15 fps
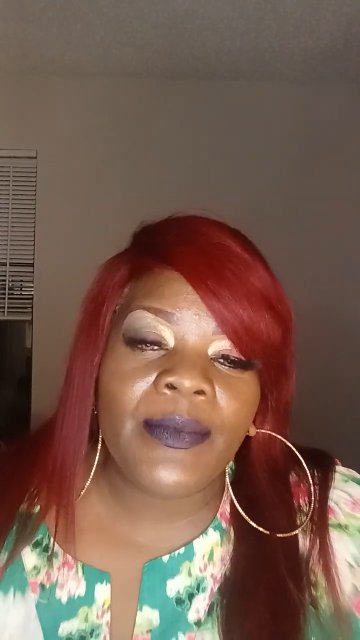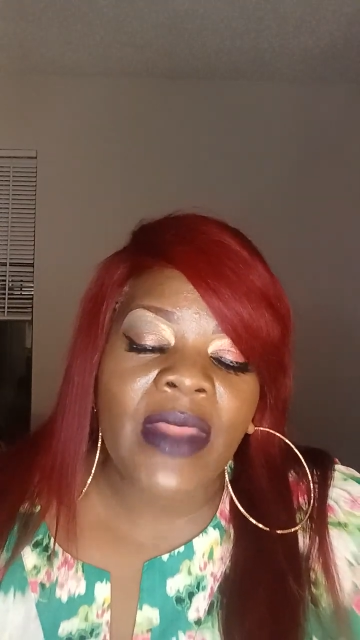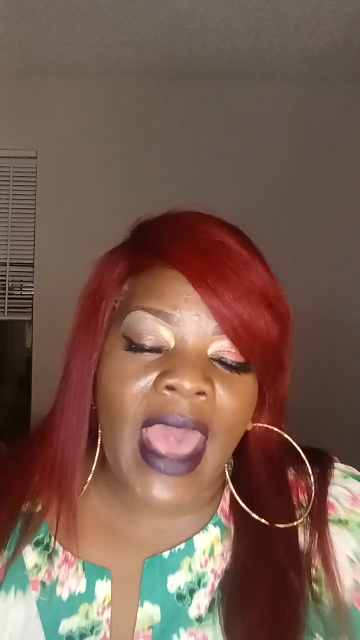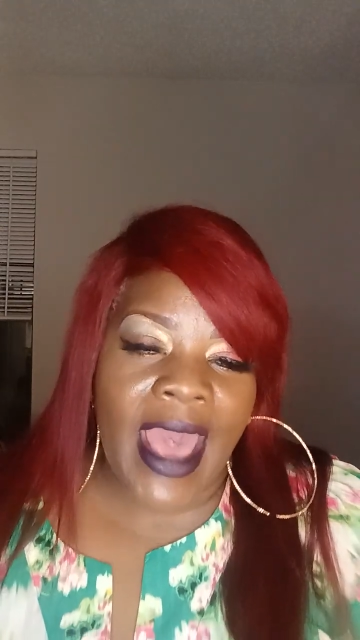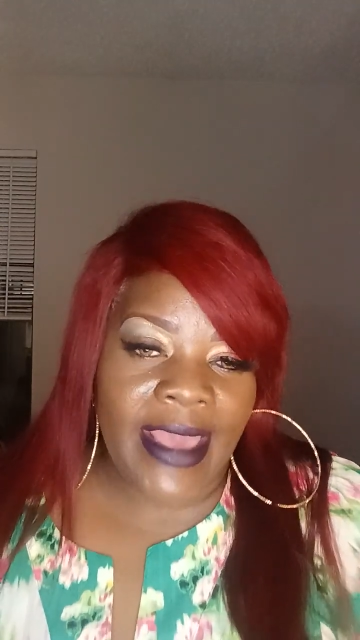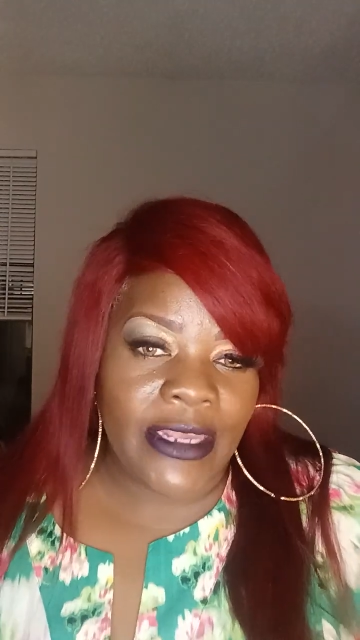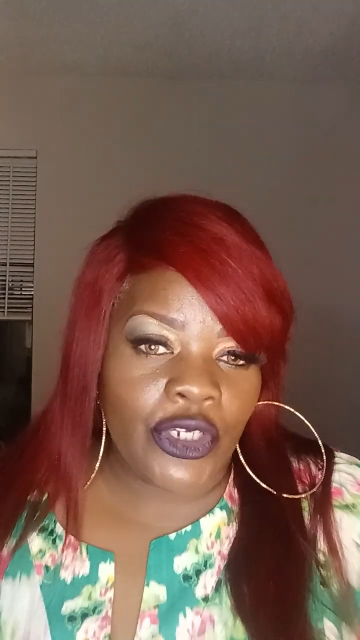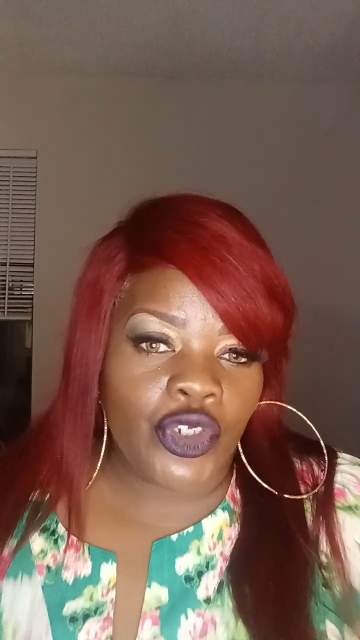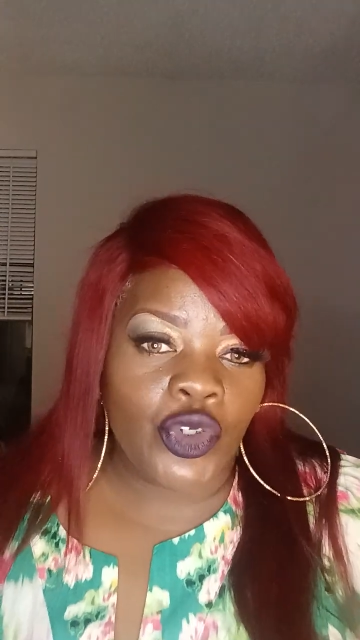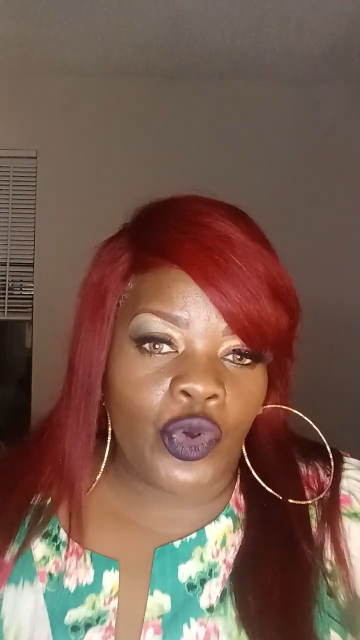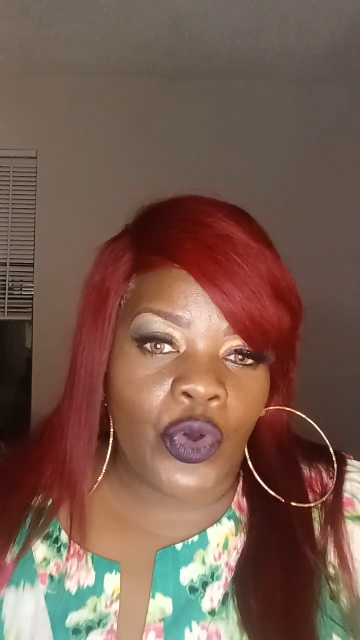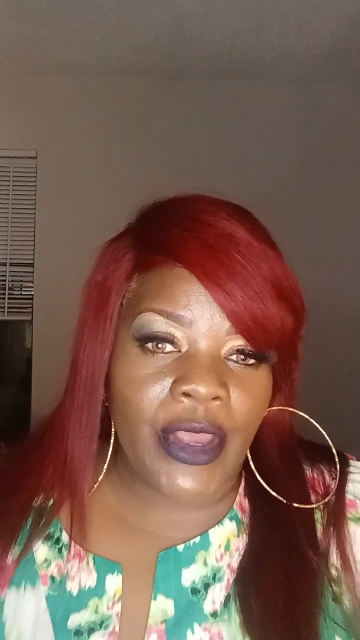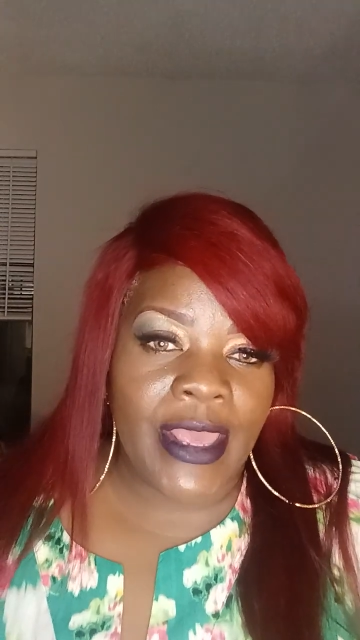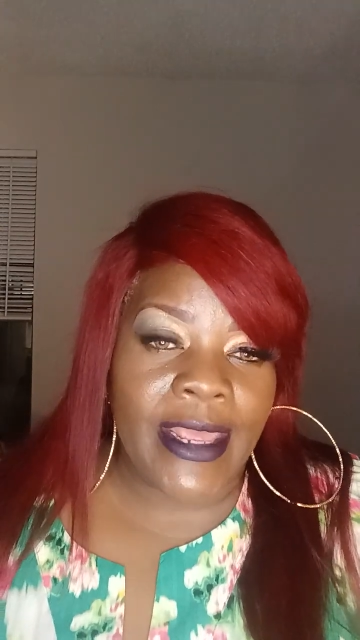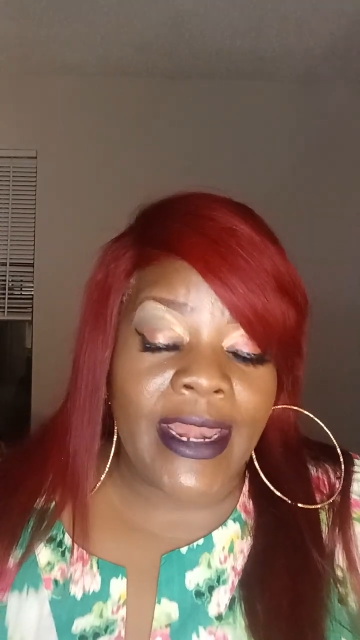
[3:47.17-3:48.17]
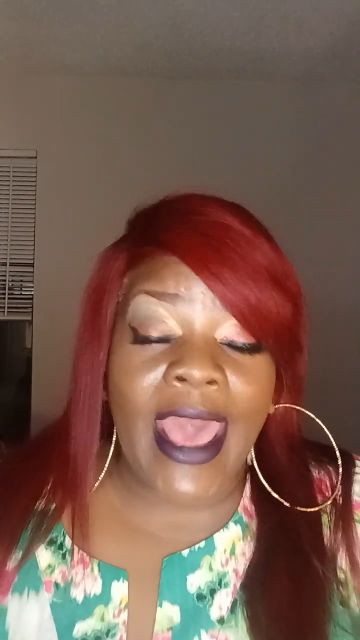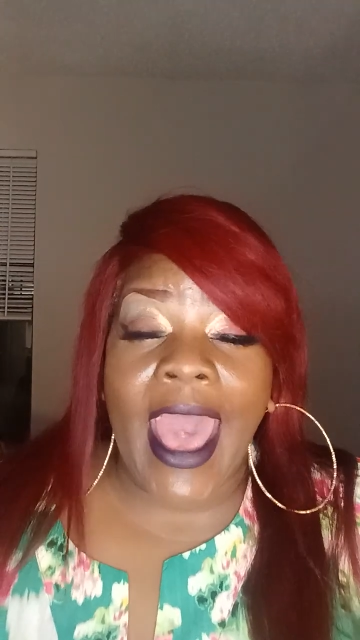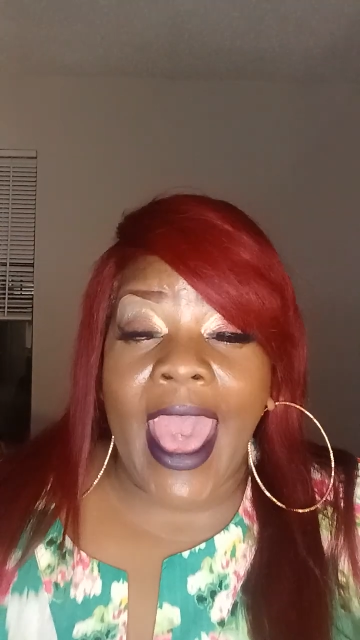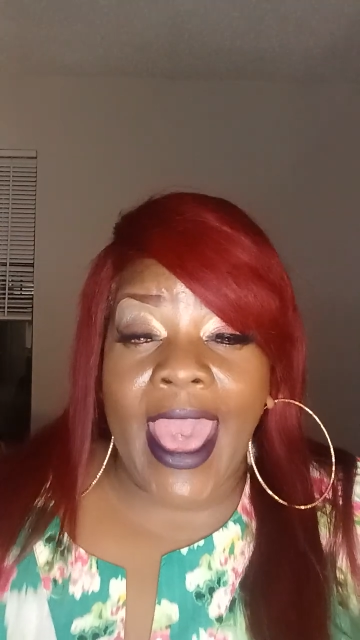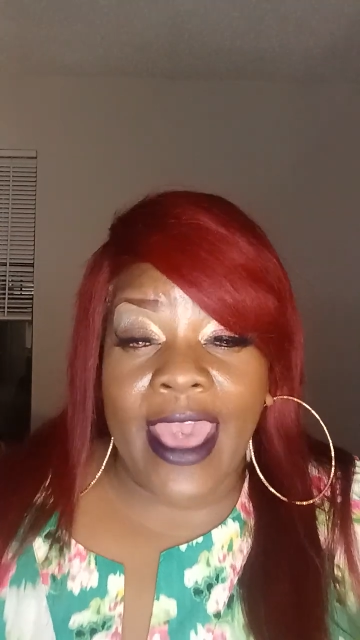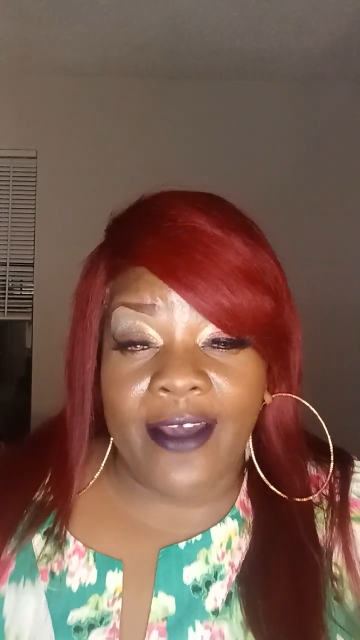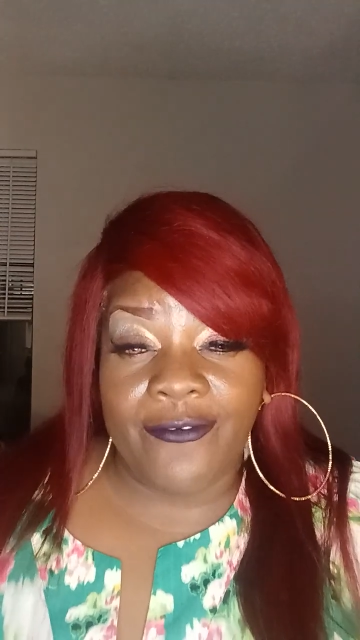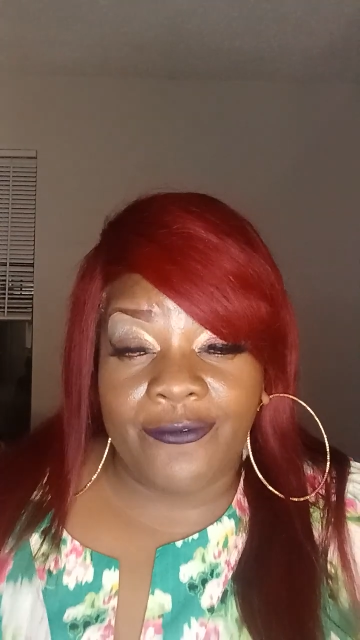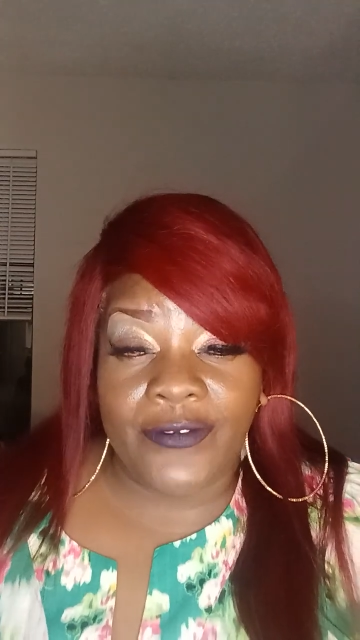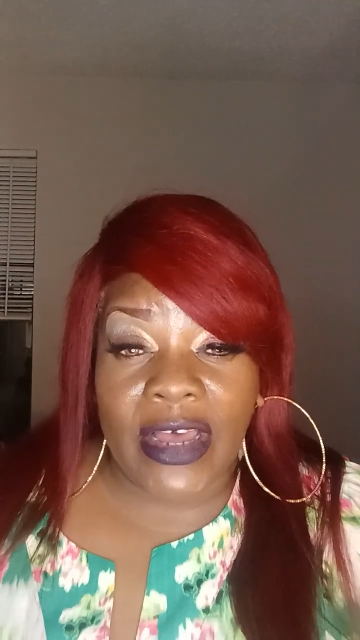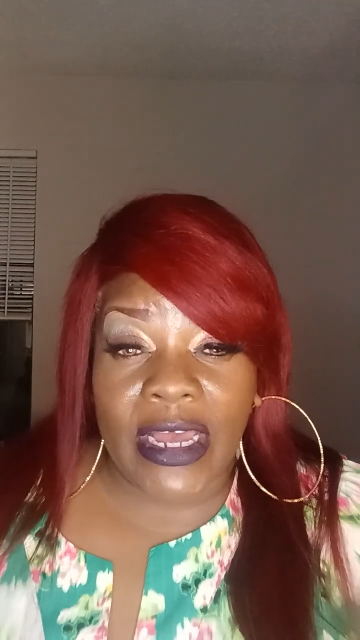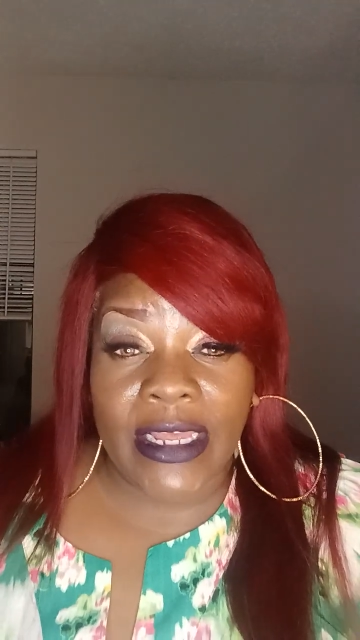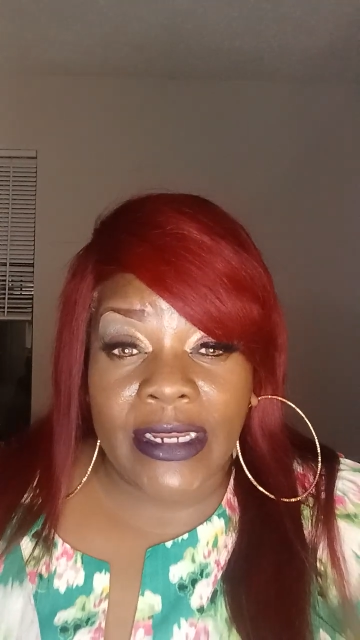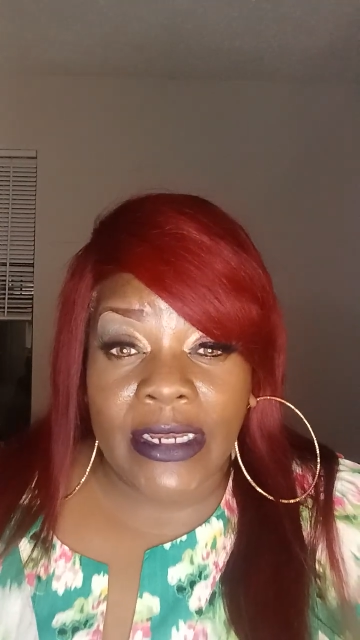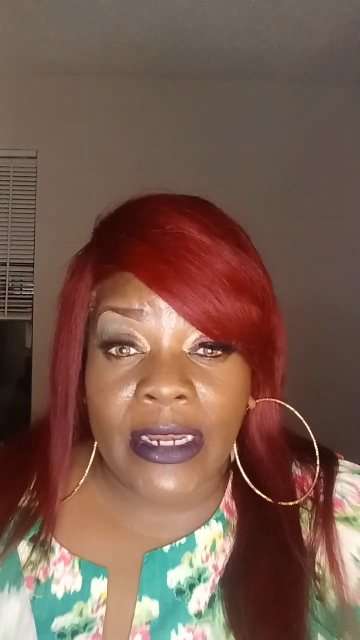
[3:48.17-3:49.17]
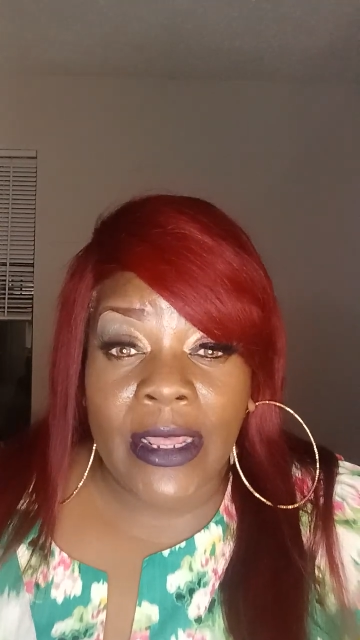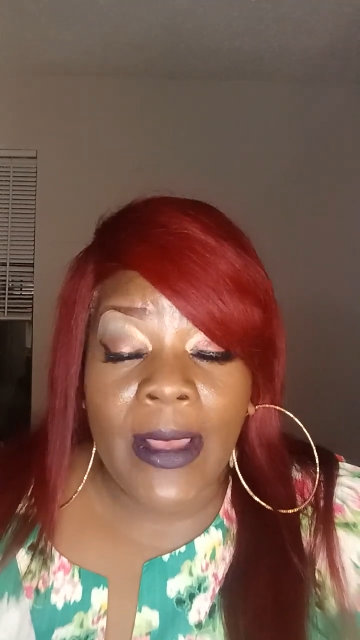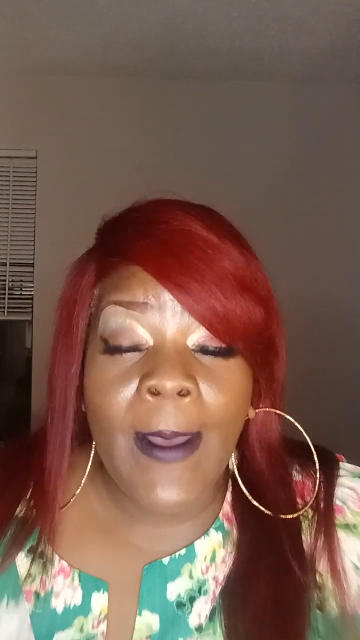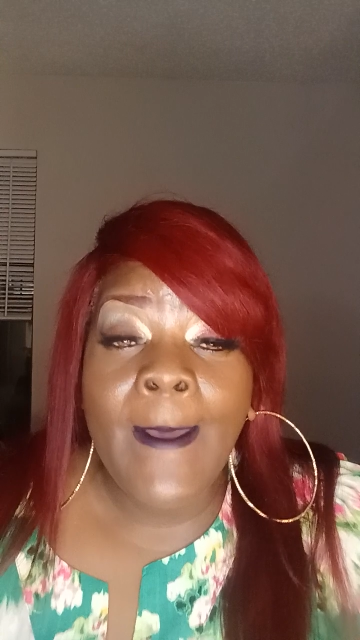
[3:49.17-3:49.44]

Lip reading: I enjoy it. I have fun.